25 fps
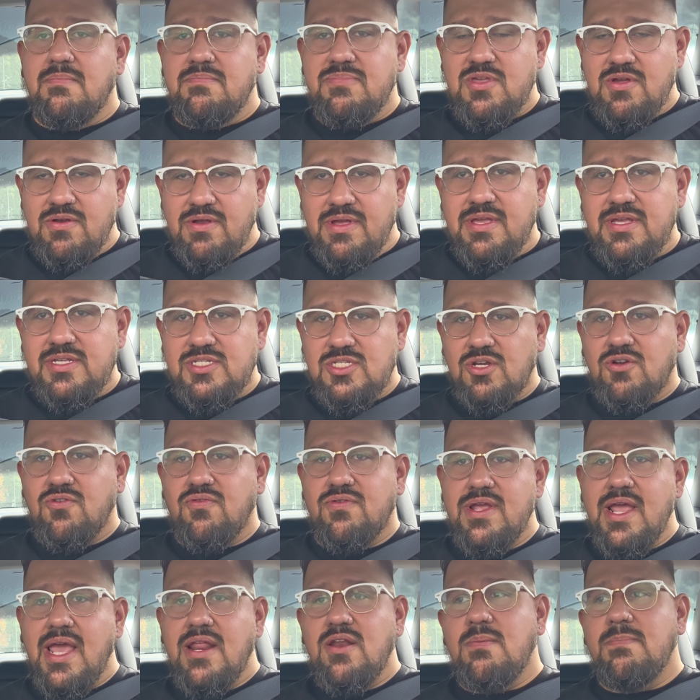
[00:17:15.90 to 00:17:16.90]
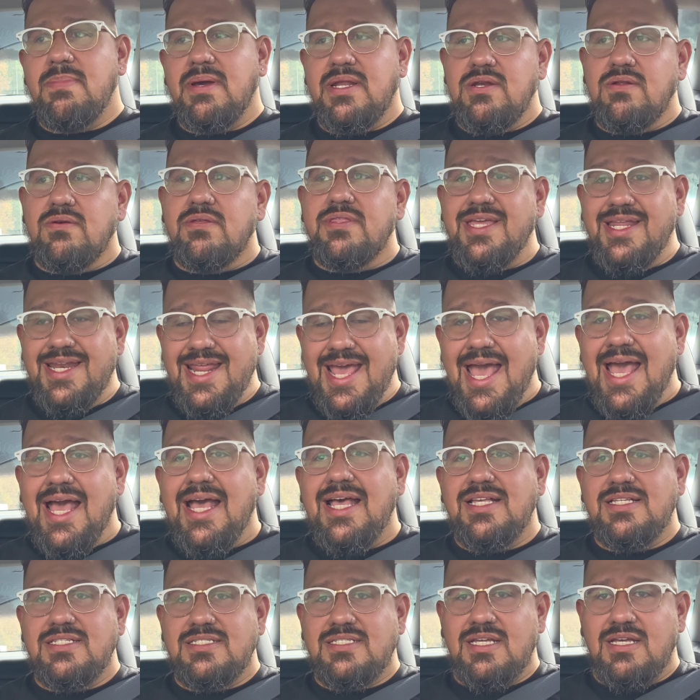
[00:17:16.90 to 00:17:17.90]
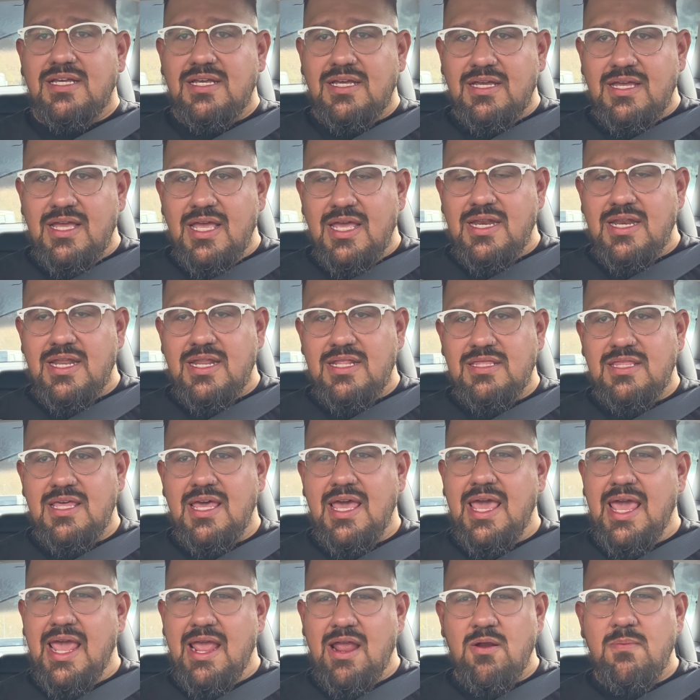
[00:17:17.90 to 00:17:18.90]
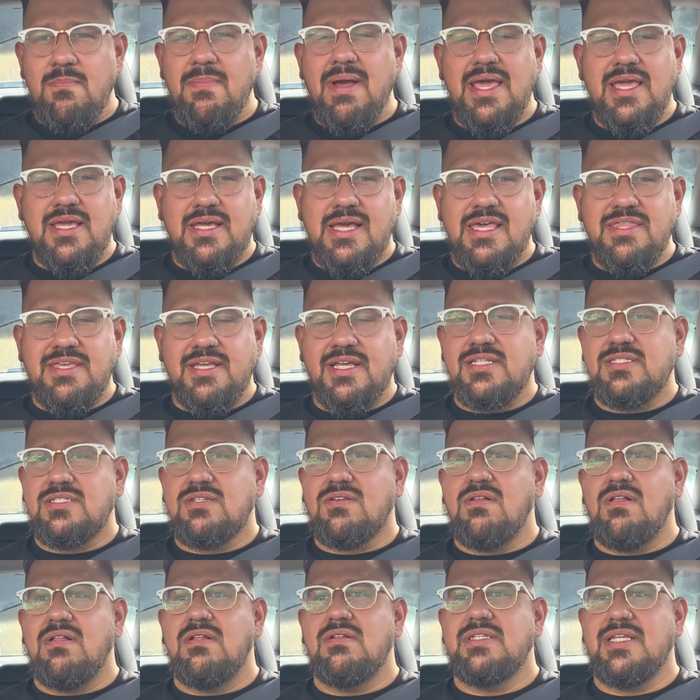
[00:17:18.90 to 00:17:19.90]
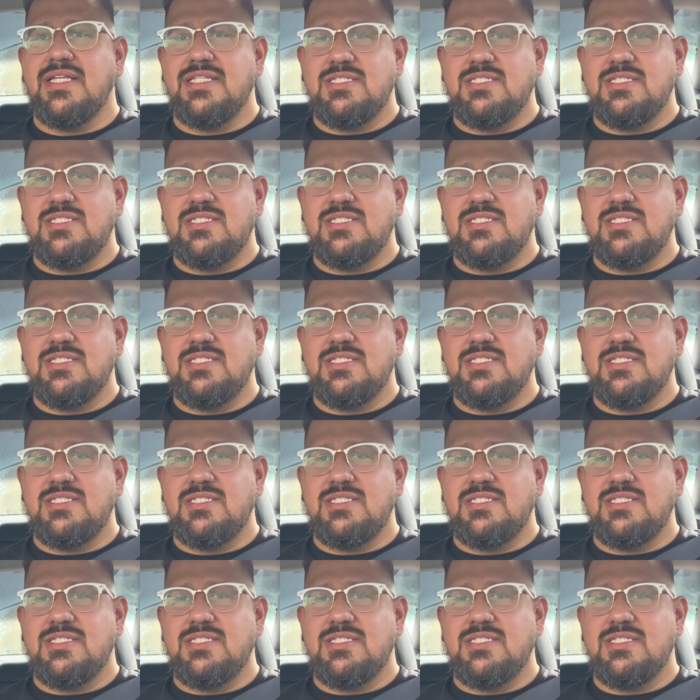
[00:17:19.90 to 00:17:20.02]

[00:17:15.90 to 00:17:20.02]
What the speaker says: There is a creator bundle that has the Air mic, I think it's called.